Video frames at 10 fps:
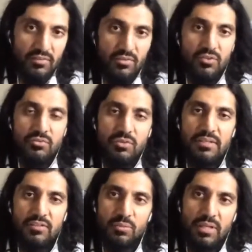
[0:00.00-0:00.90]
So there's three
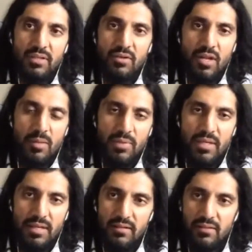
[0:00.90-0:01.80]
things we like our
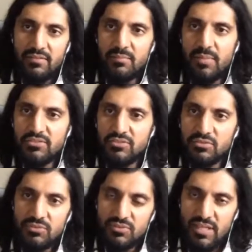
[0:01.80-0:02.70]
MBA analytics and master
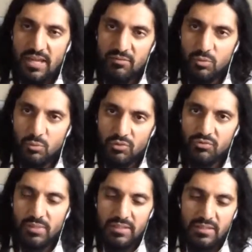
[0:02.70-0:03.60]
students to have on their
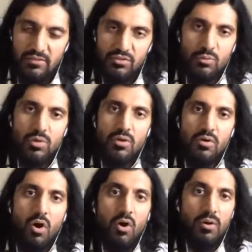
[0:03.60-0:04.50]
resume: SQL,
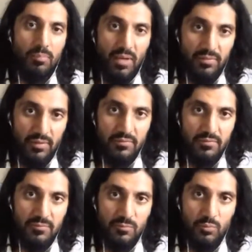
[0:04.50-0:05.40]
R, and Python
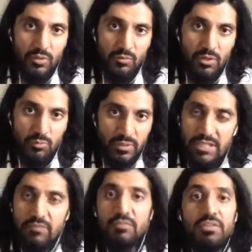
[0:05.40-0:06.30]
when they graduate,
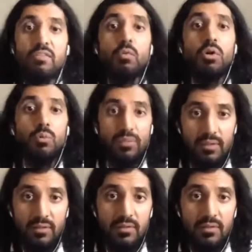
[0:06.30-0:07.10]
even if they never work with it,